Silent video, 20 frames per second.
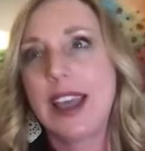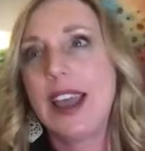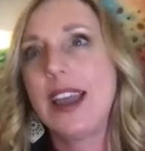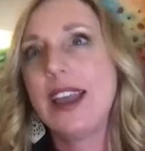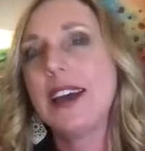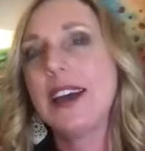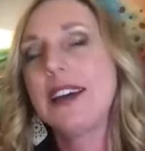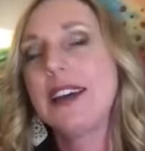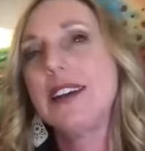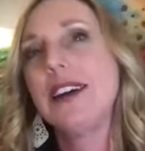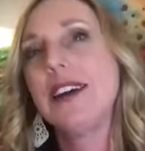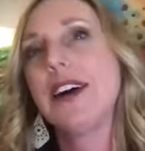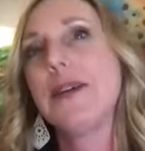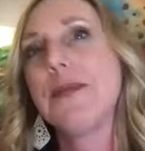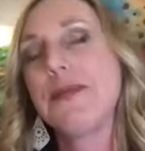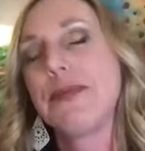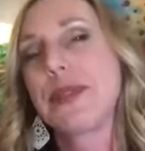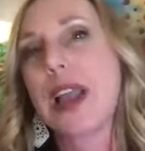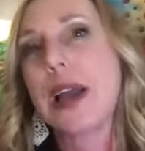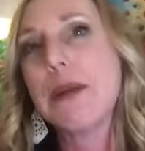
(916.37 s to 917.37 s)
And
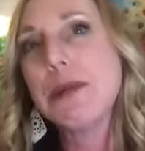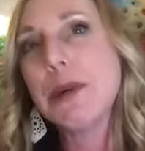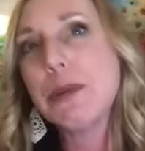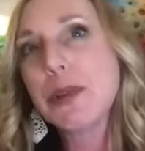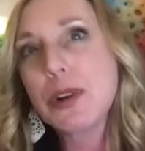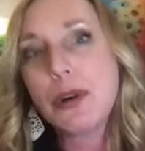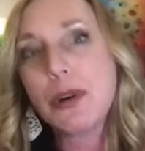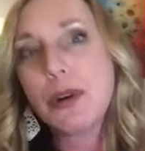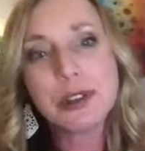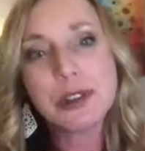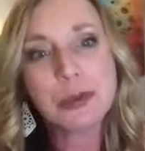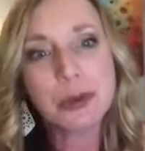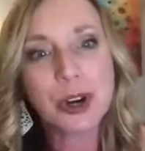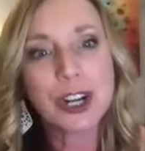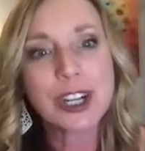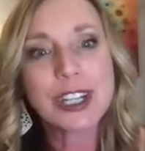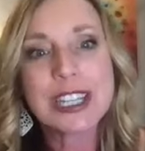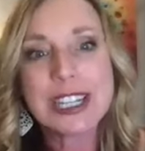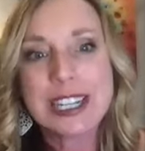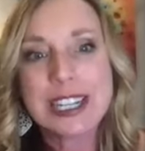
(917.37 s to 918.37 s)
I remember going to
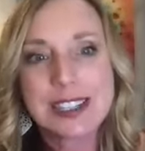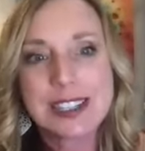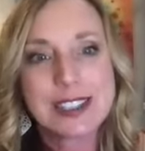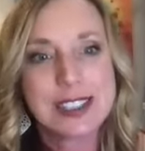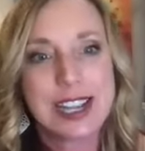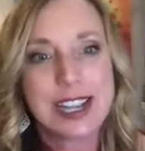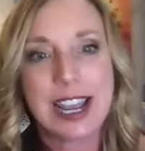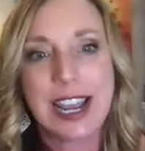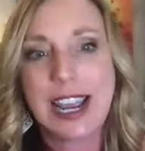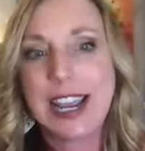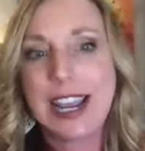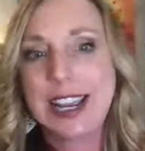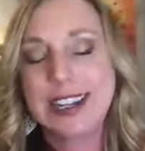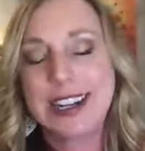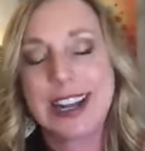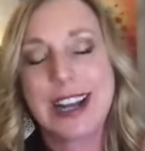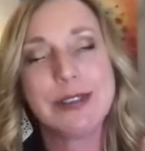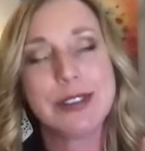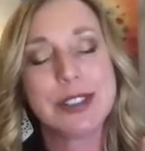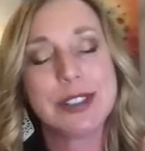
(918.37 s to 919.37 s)
work the next day
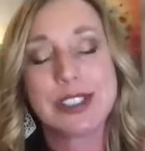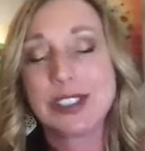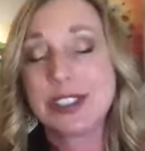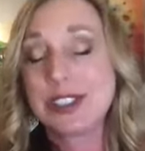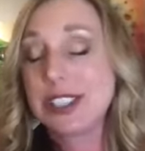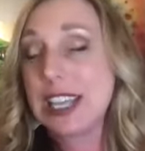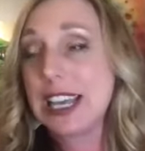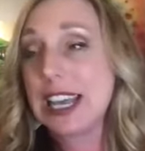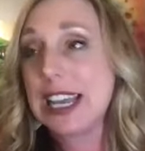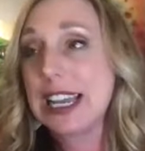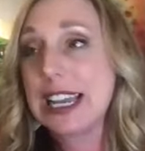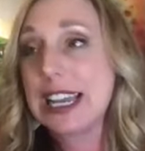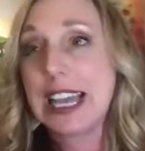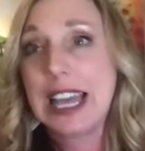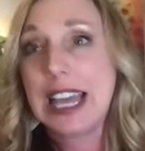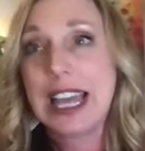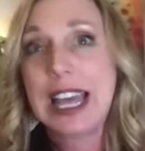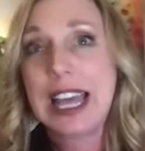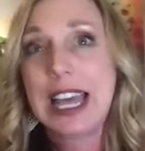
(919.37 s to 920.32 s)
and I was just like,